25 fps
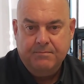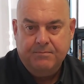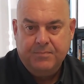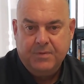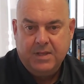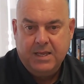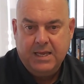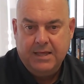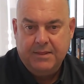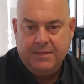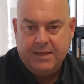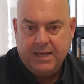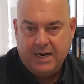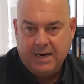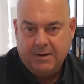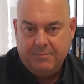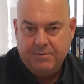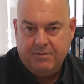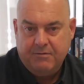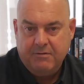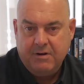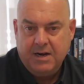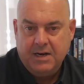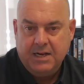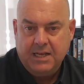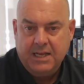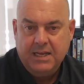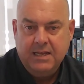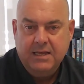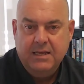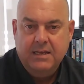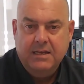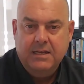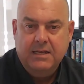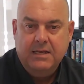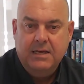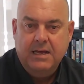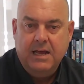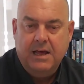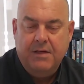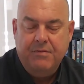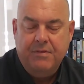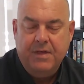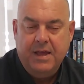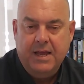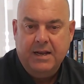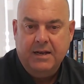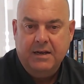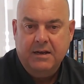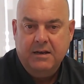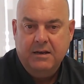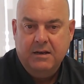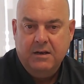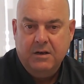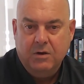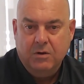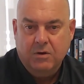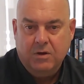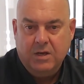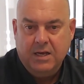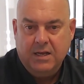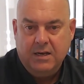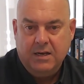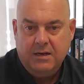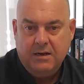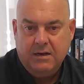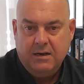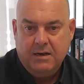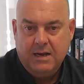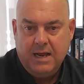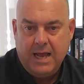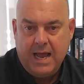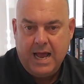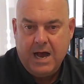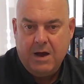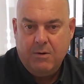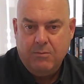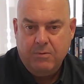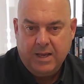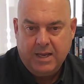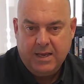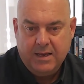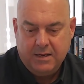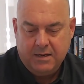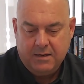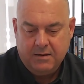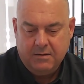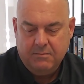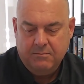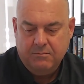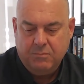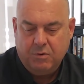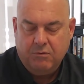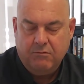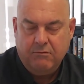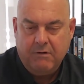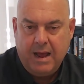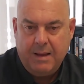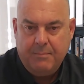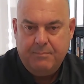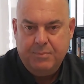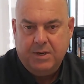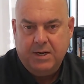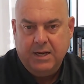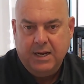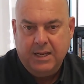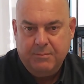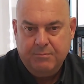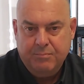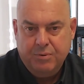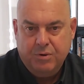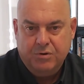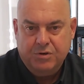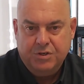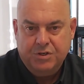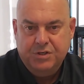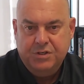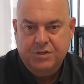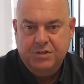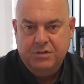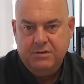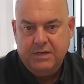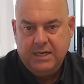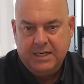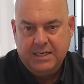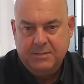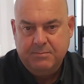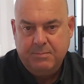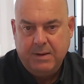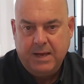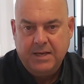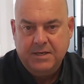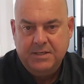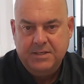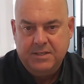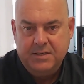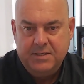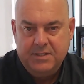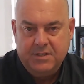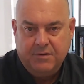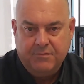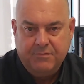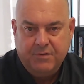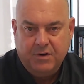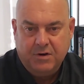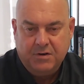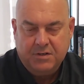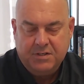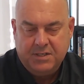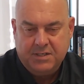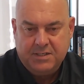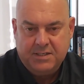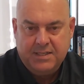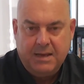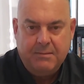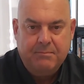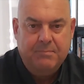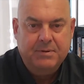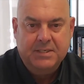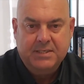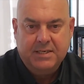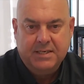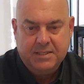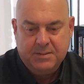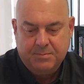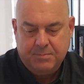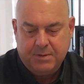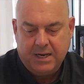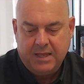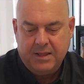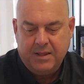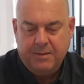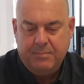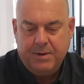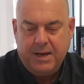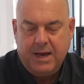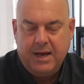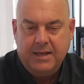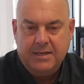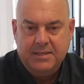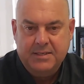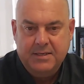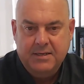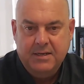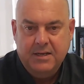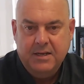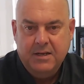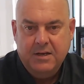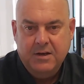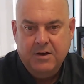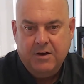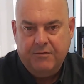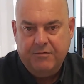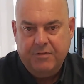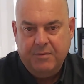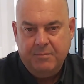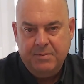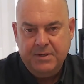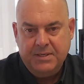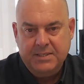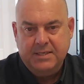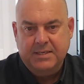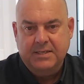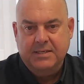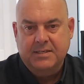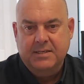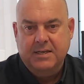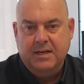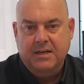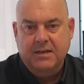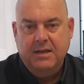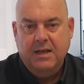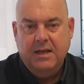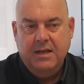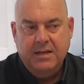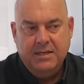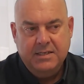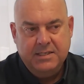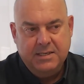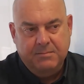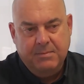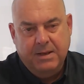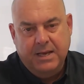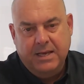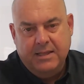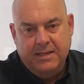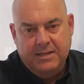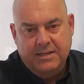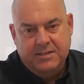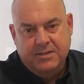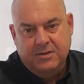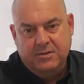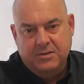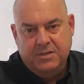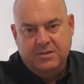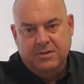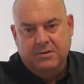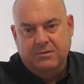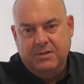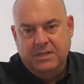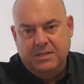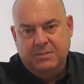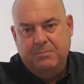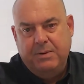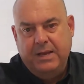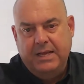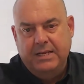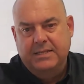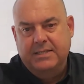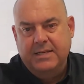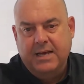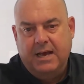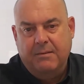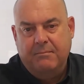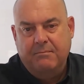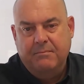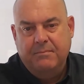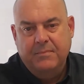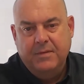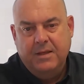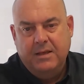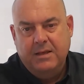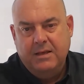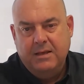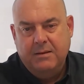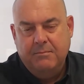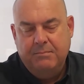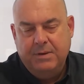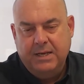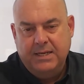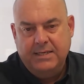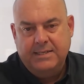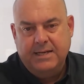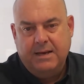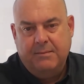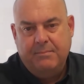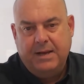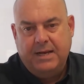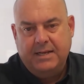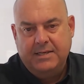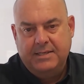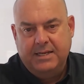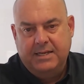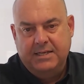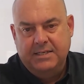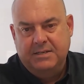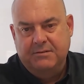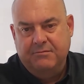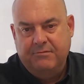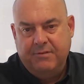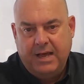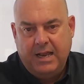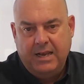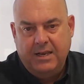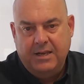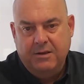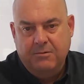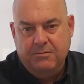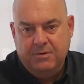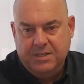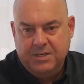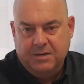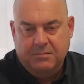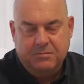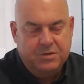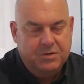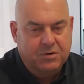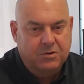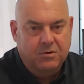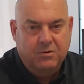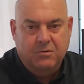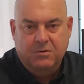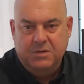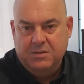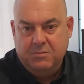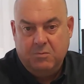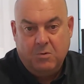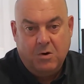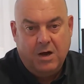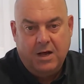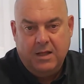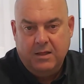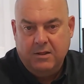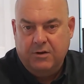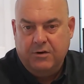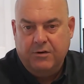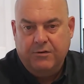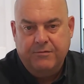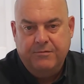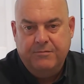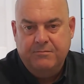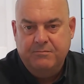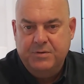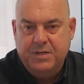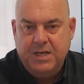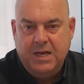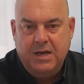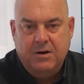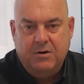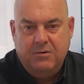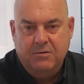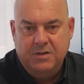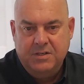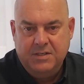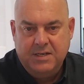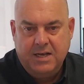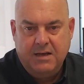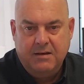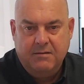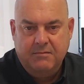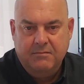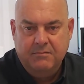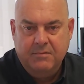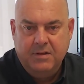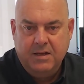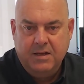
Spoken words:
get that up and running, and then look at how we can more rapidly push expansions of not just that business, but other parts of the business. So to me, there's also this pent up assets and value, which I'm sure is why a lot of shareholders are